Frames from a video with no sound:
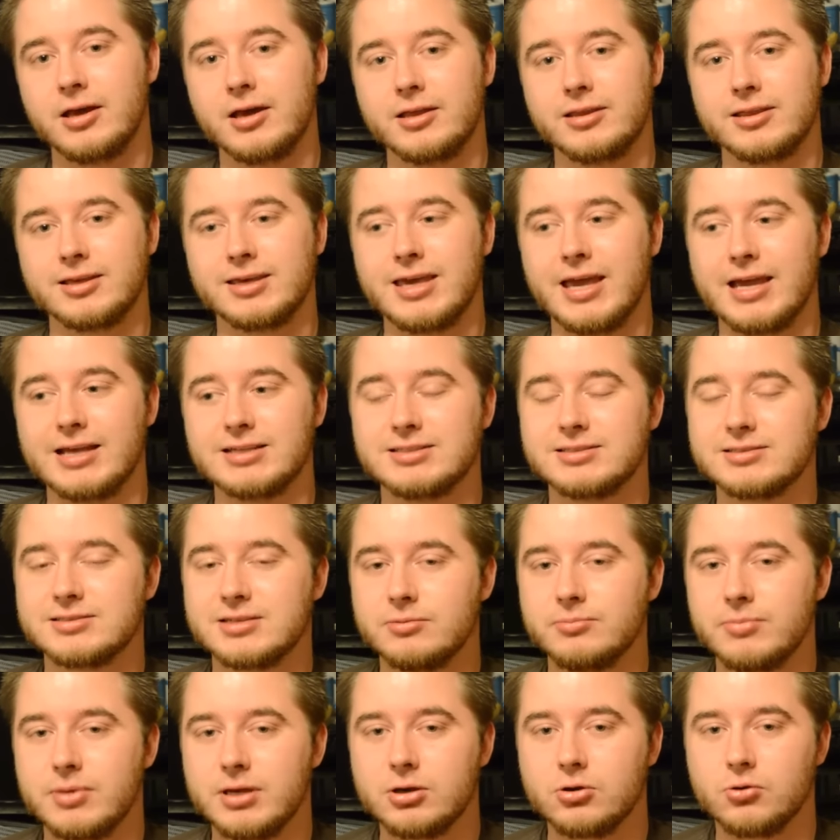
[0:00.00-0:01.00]
The cases
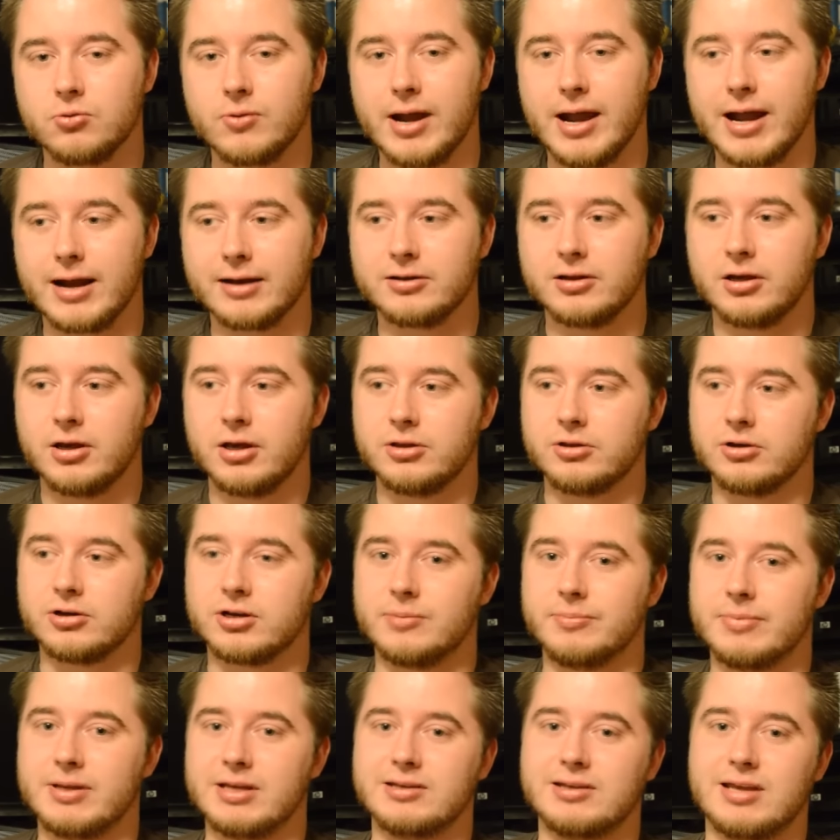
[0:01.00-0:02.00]
can be cracked. There can be